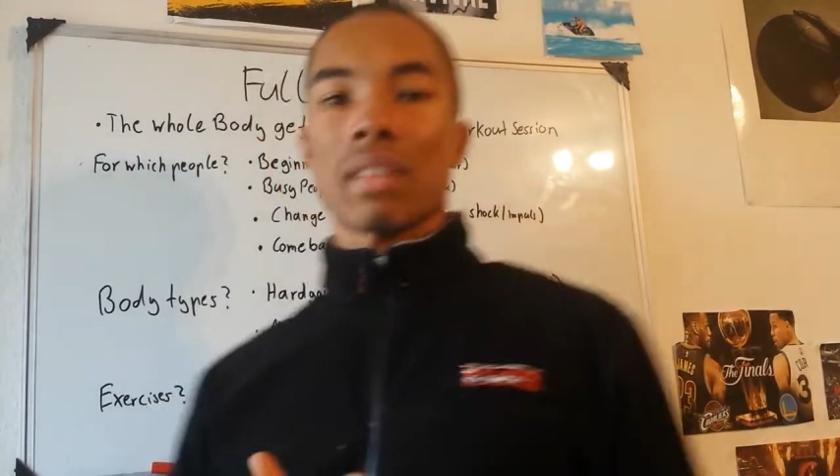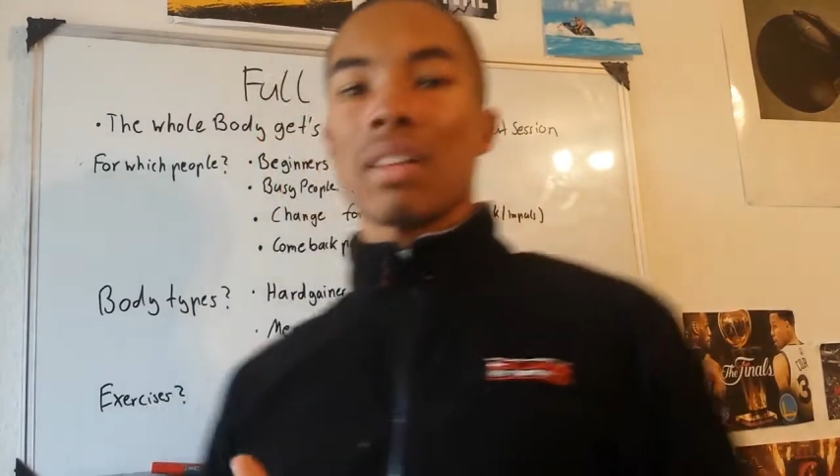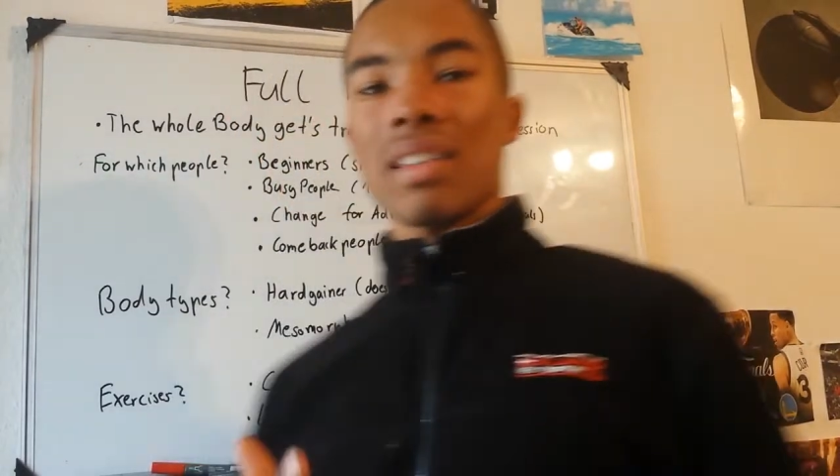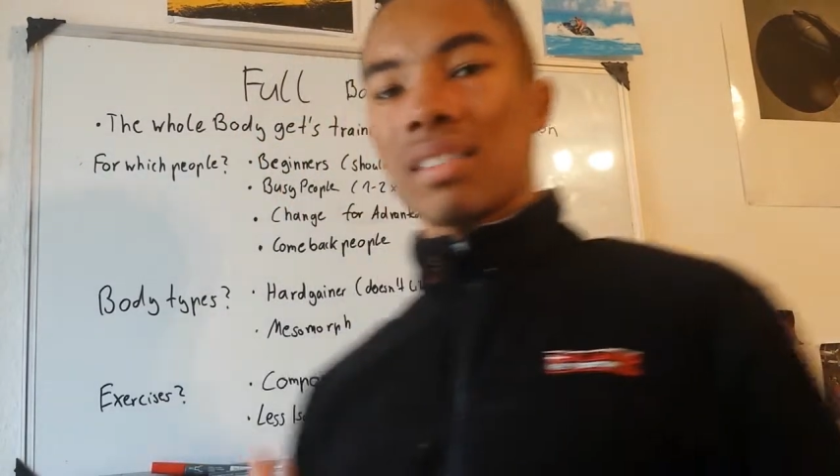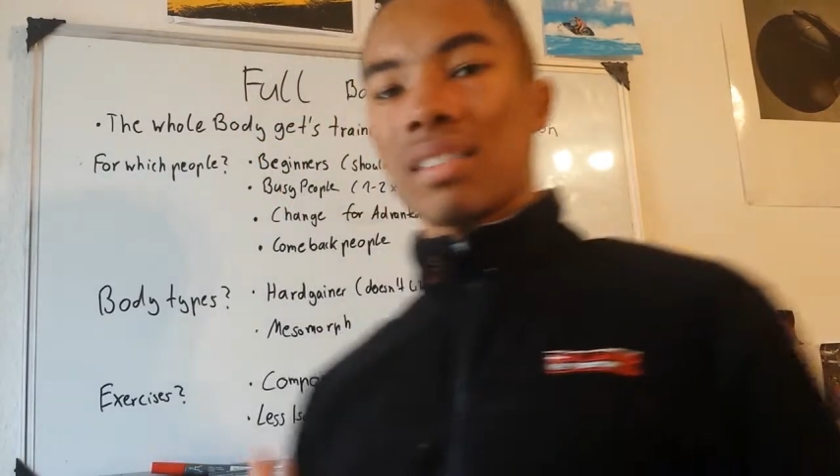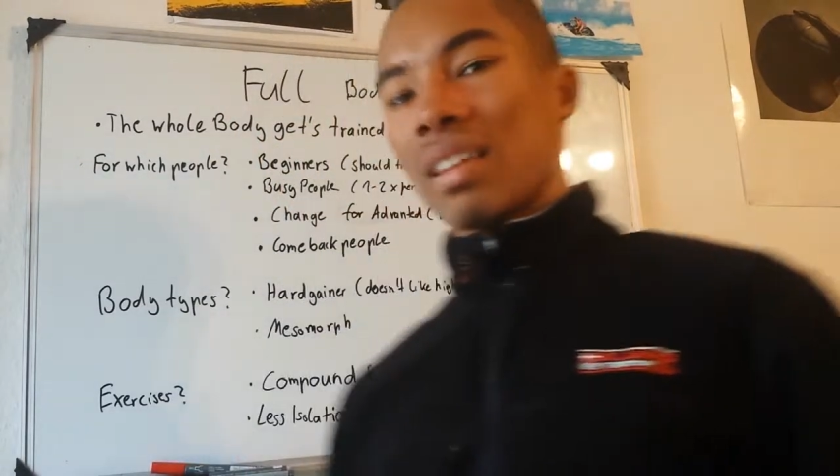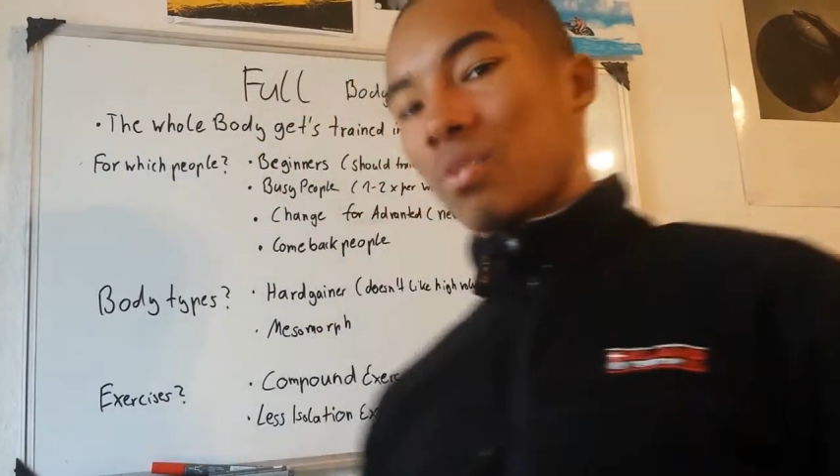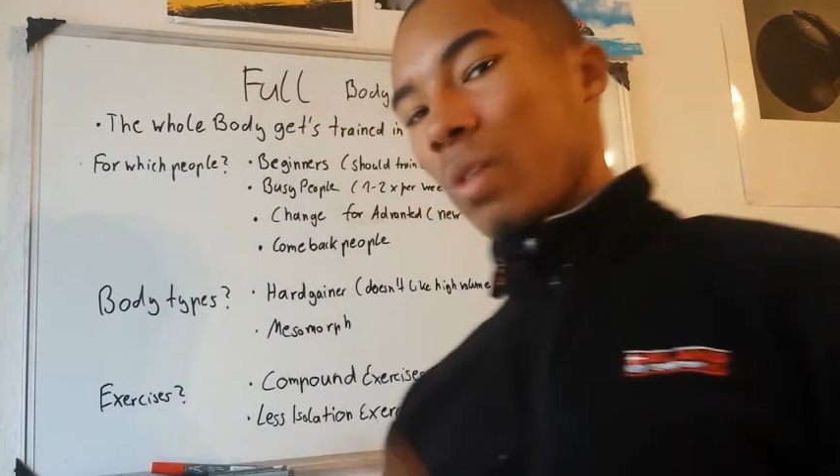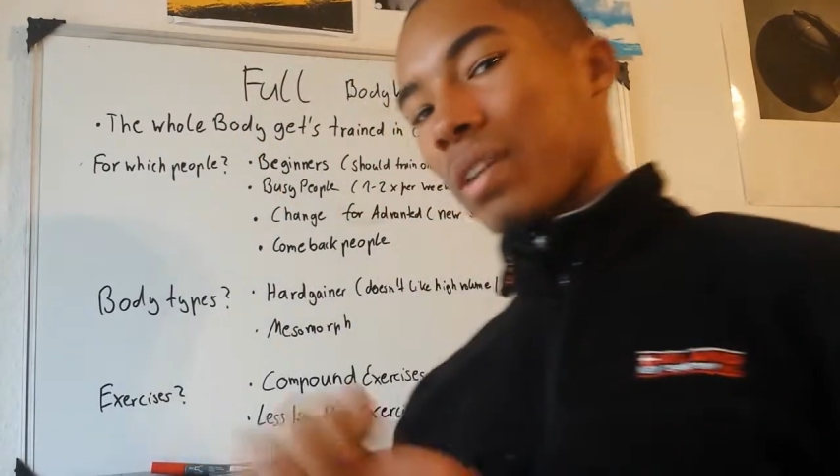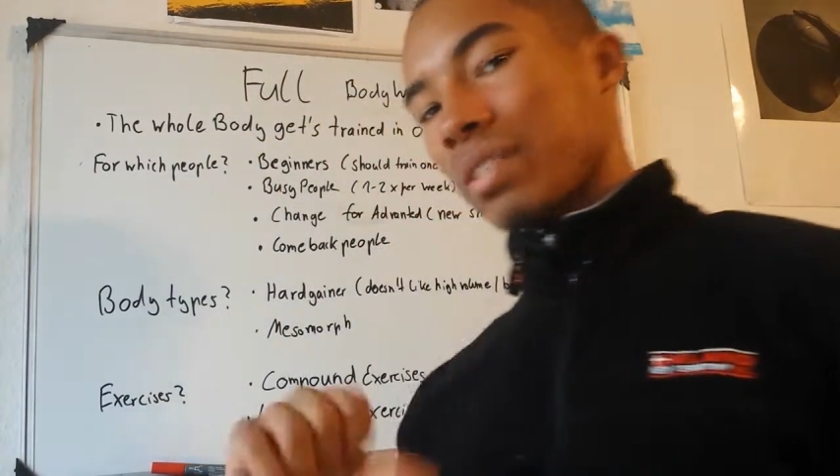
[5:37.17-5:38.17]
then write it
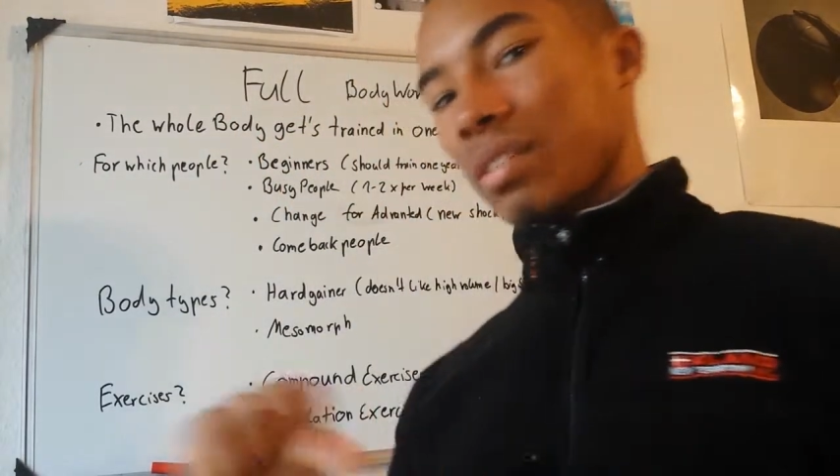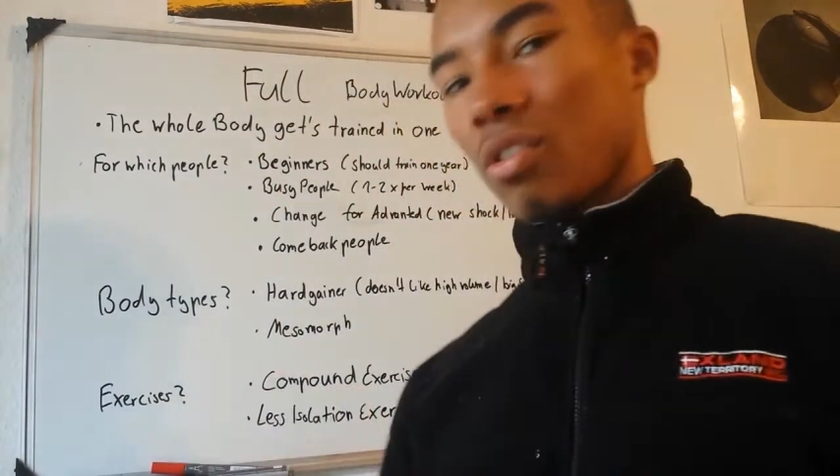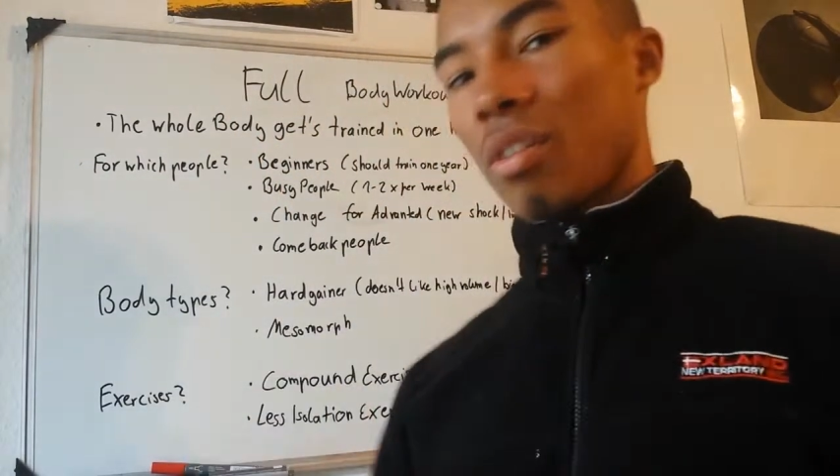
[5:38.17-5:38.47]
in the comments.